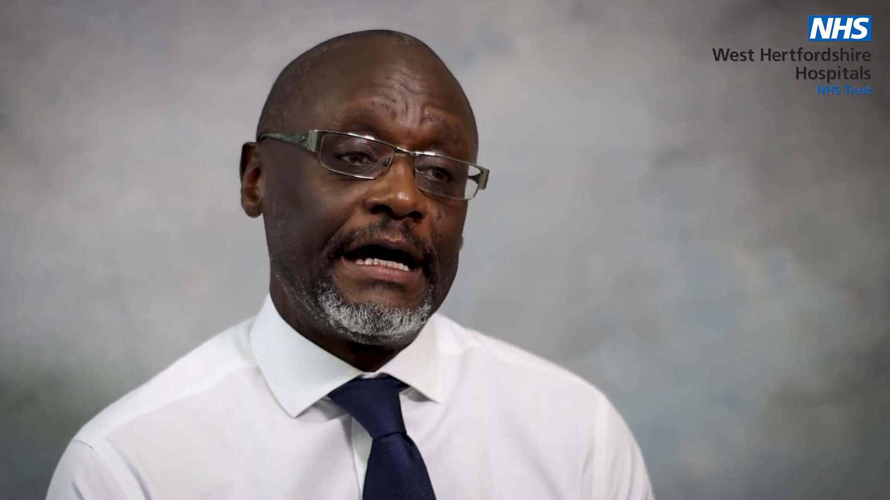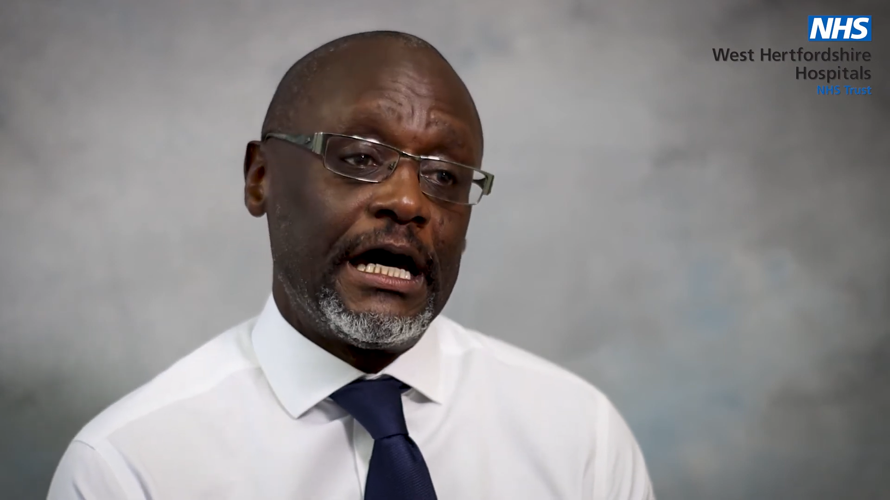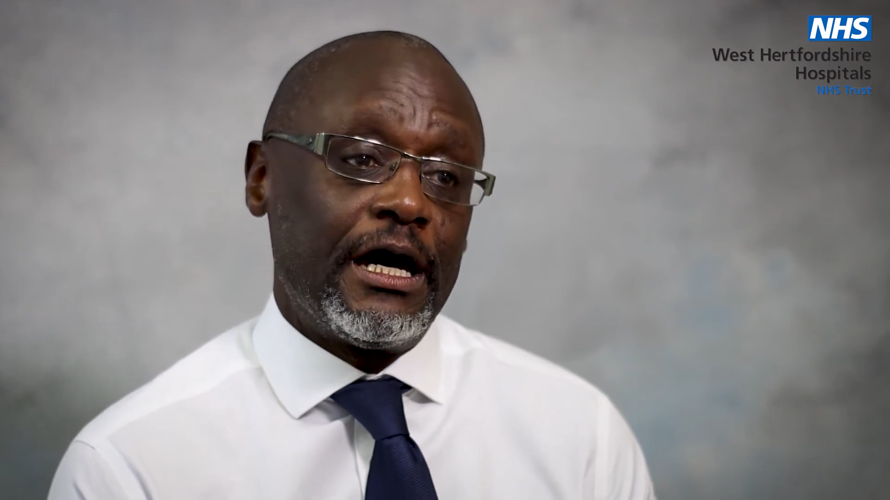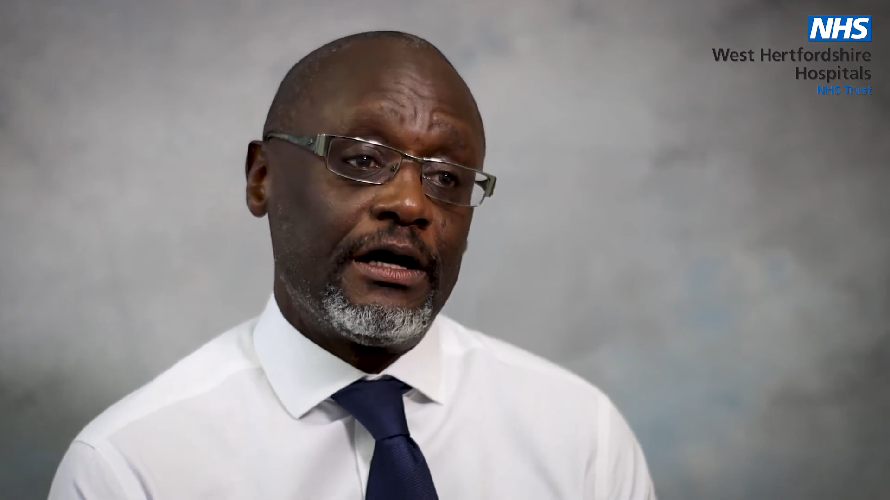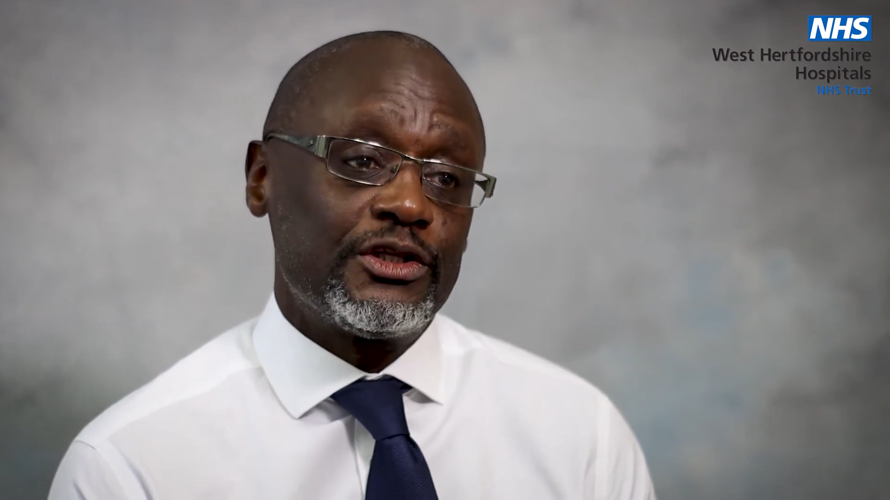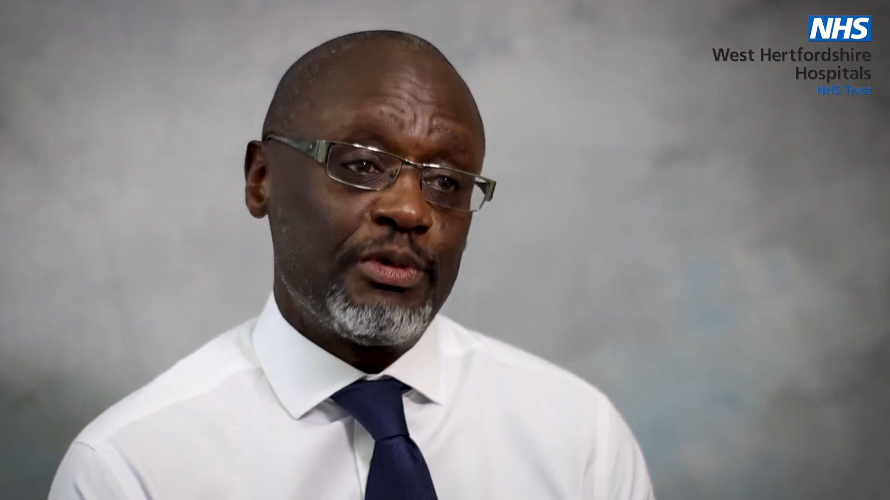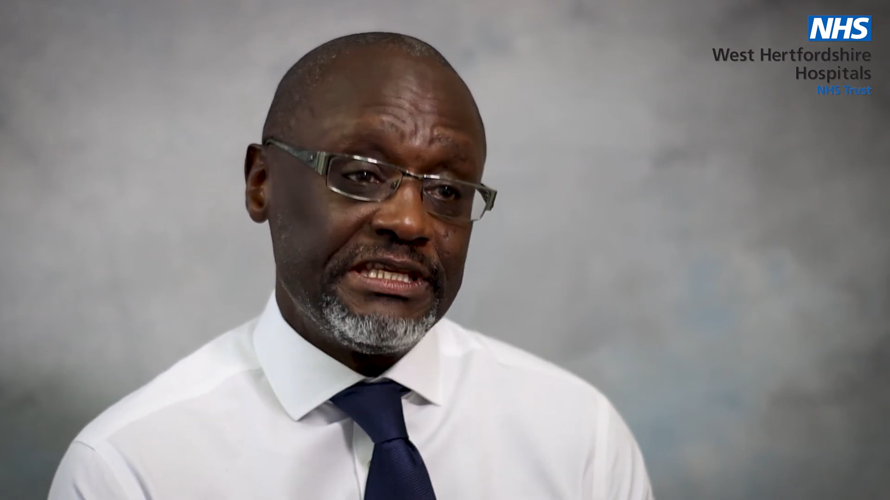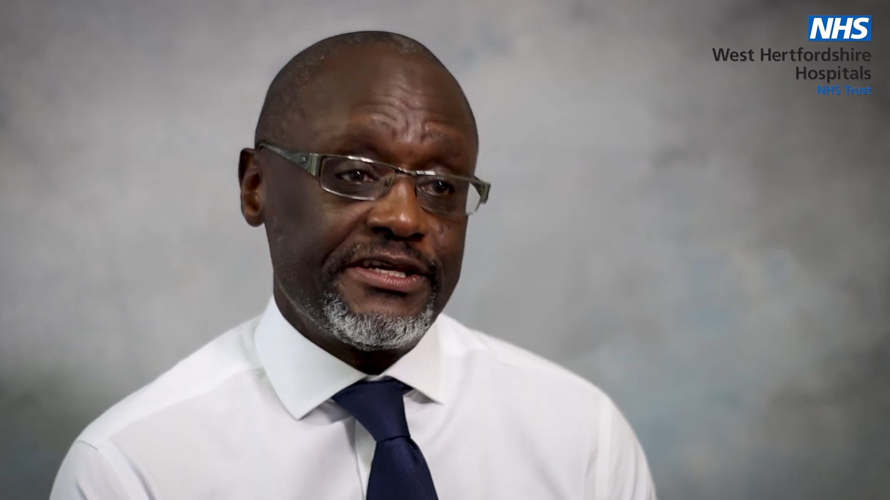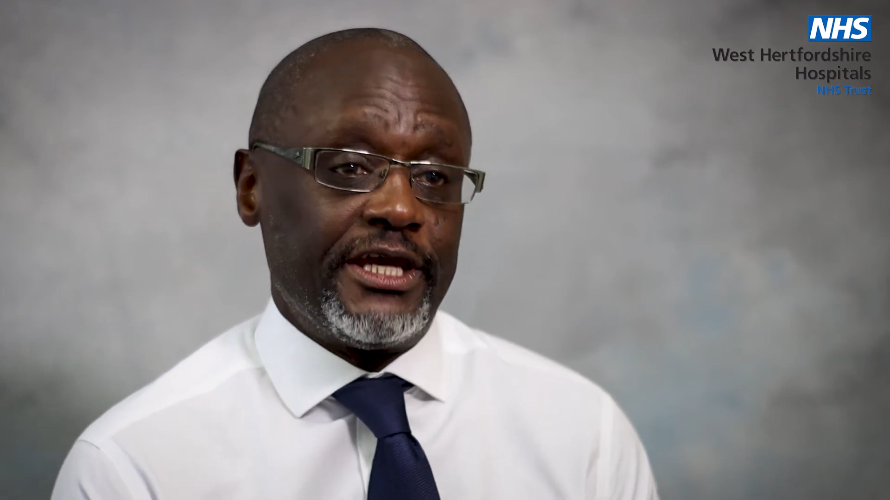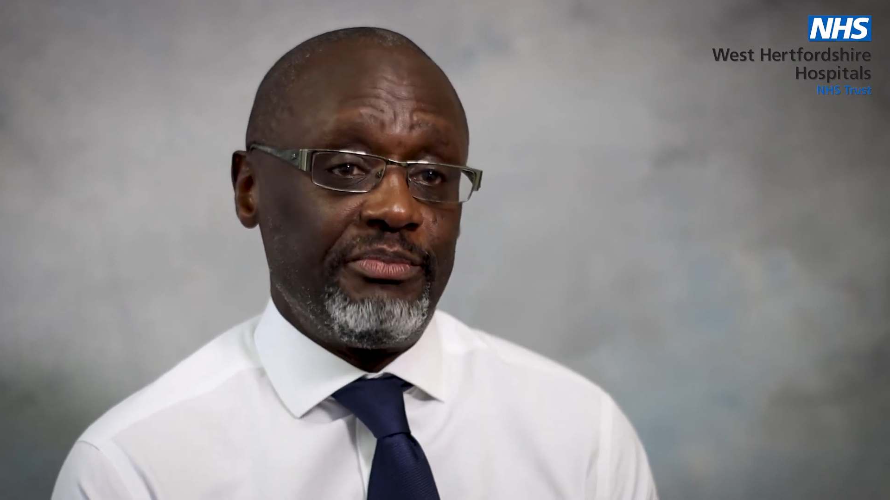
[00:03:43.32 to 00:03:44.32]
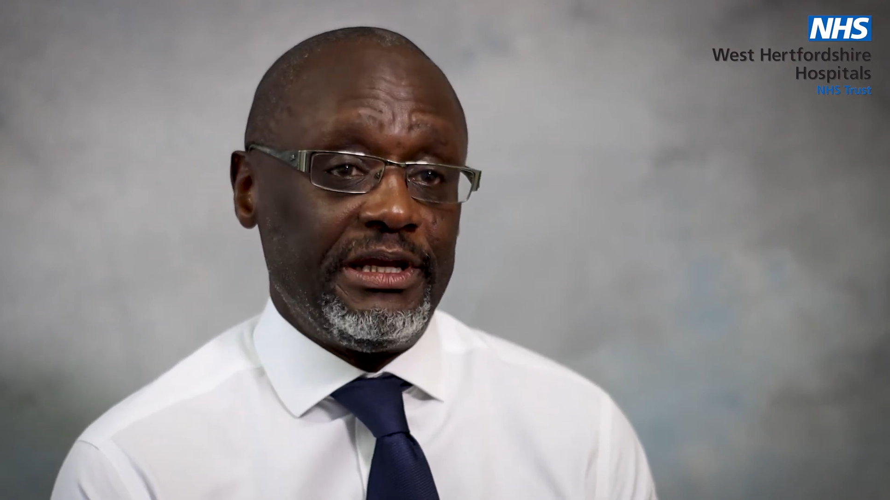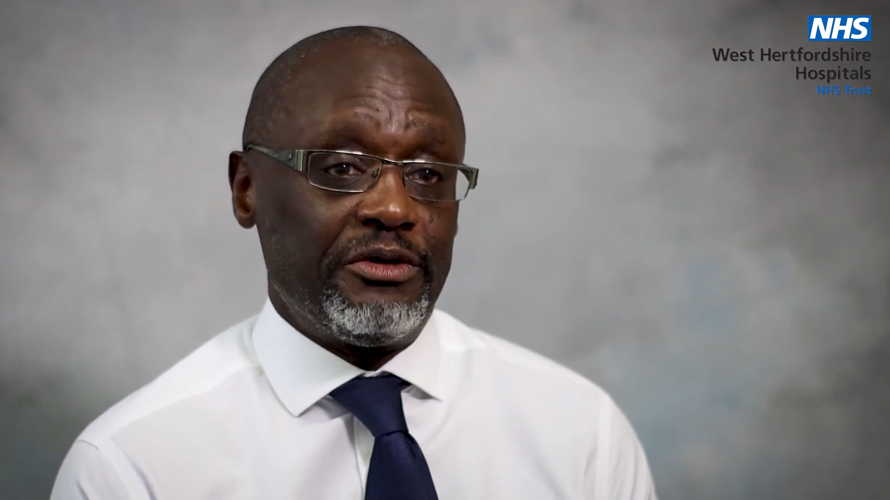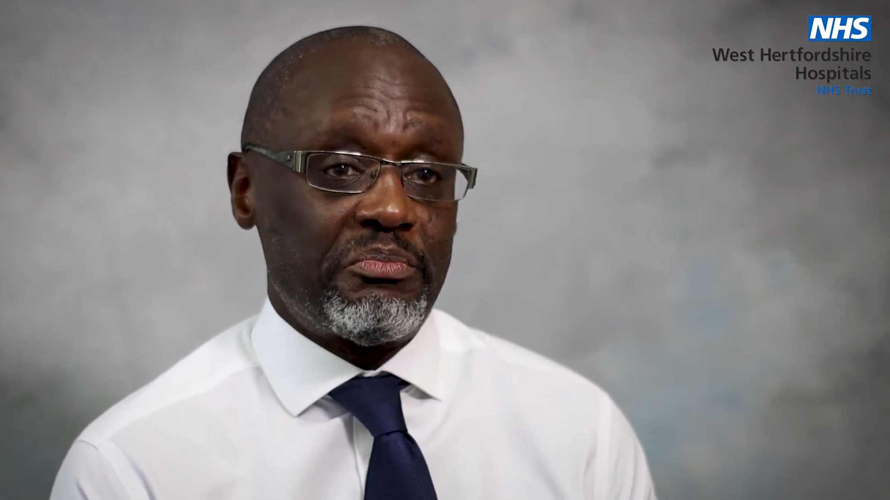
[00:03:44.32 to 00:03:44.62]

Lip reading: £28 million